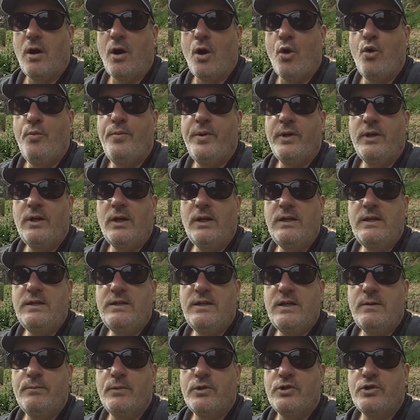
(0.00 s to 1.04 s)
openly
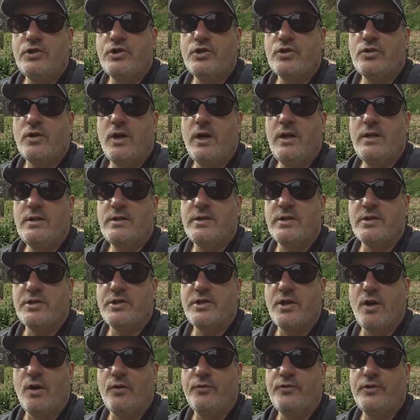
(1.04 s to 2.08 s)
demonstrates
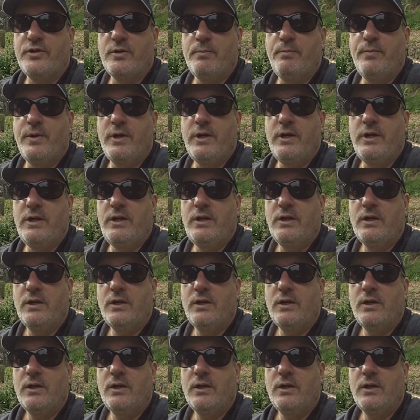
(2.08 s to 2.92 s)
itself to be